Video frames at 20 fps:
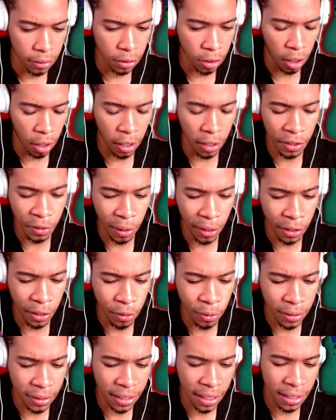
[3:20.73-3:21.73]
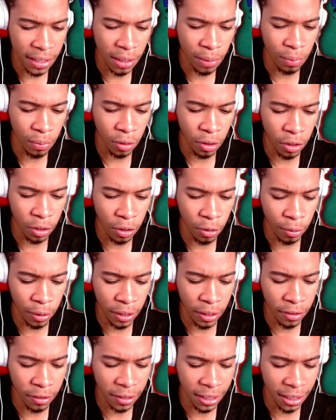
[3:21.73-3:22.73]
so all you want to do is get some good
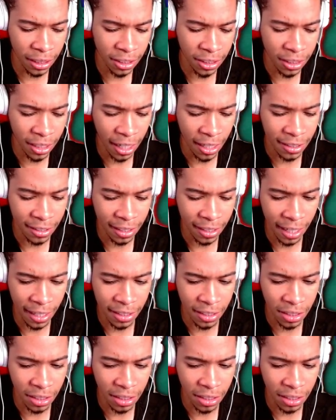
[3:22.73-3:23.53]
ricochet shots, guys,